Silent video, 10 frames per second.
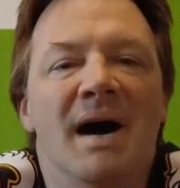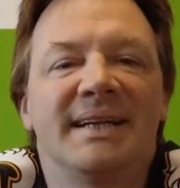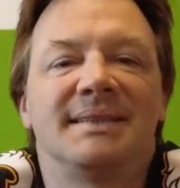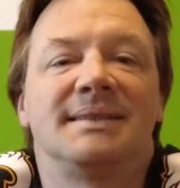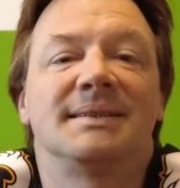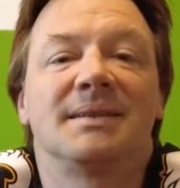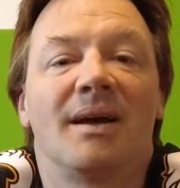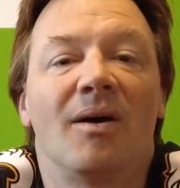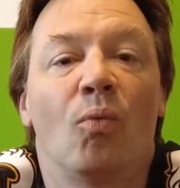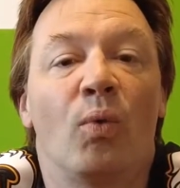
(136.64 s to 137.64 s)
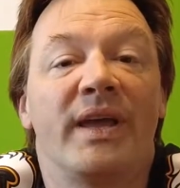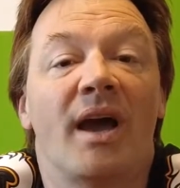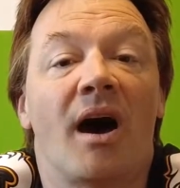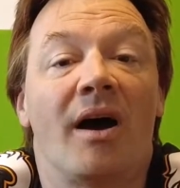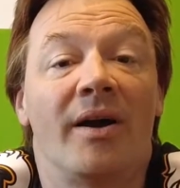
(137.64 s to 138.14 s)
But
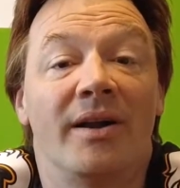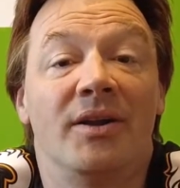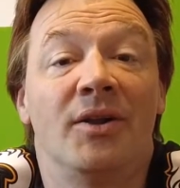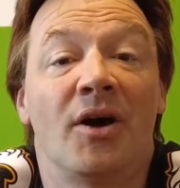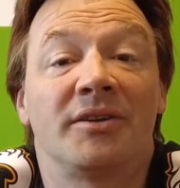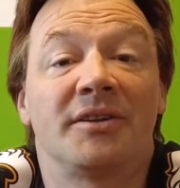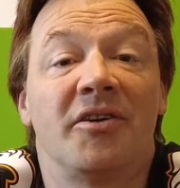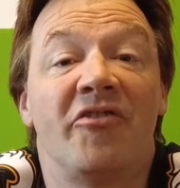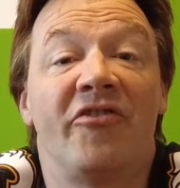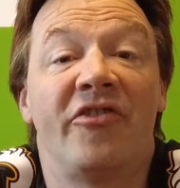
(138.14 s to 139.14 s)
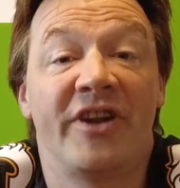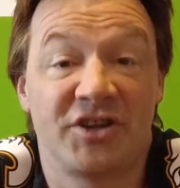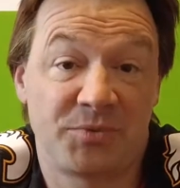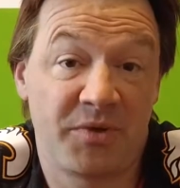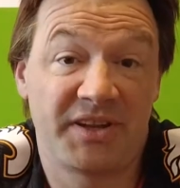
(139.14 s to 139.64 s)
we are not
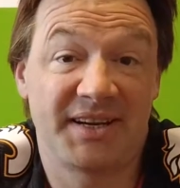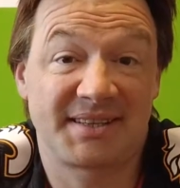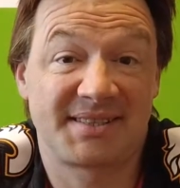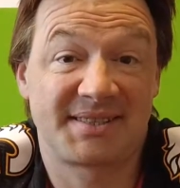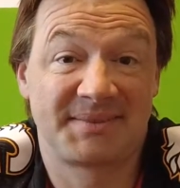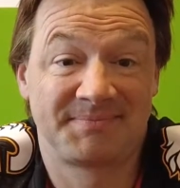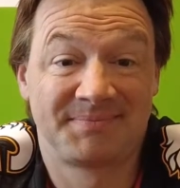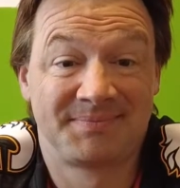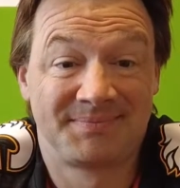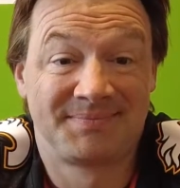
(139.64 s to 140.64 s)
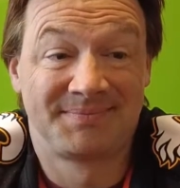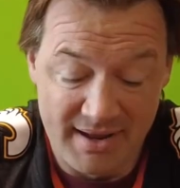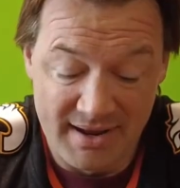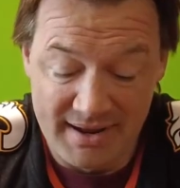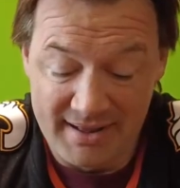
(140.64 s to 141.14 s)
finished with the Ducks.
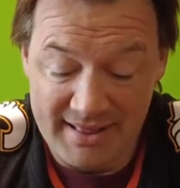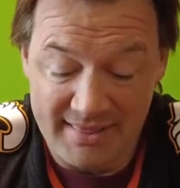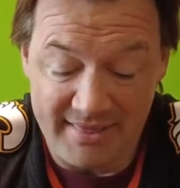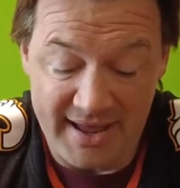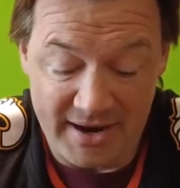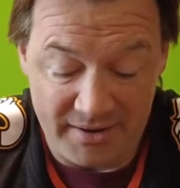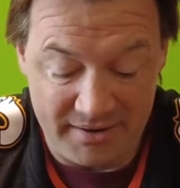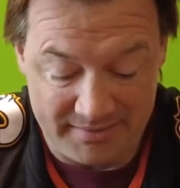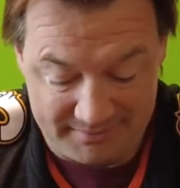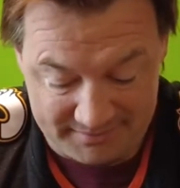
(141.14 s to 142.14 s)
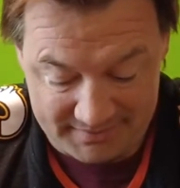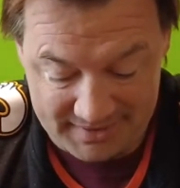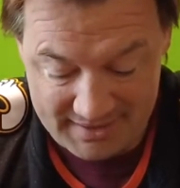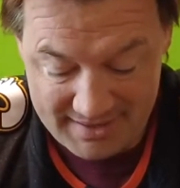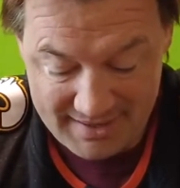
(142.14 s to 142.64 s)
Their
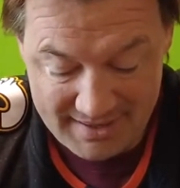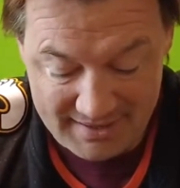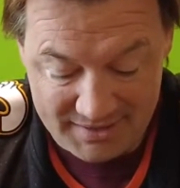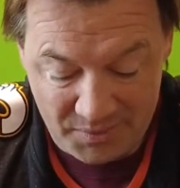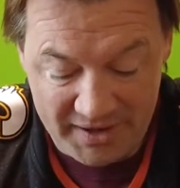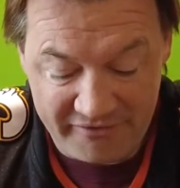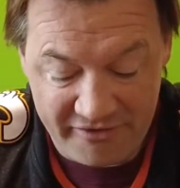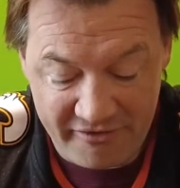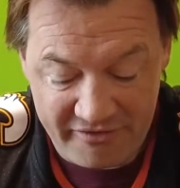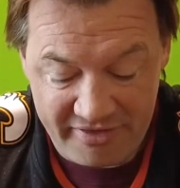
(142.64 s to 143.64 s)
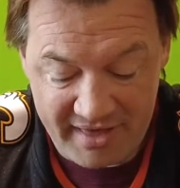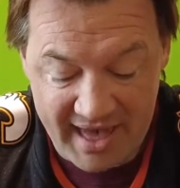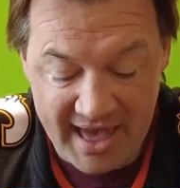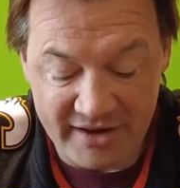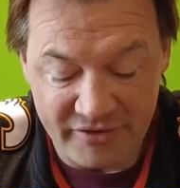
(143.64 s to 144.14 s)
25th
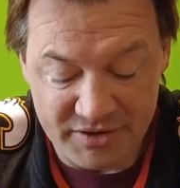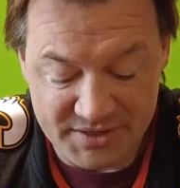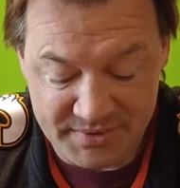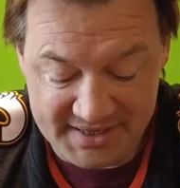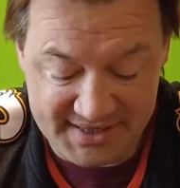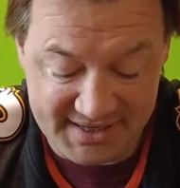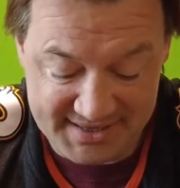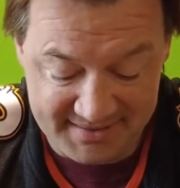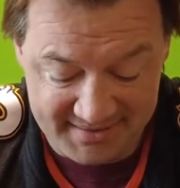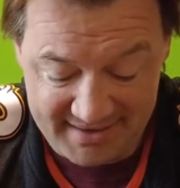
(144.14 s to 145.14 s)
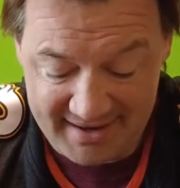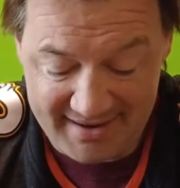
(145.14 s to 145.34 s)
anniversary season,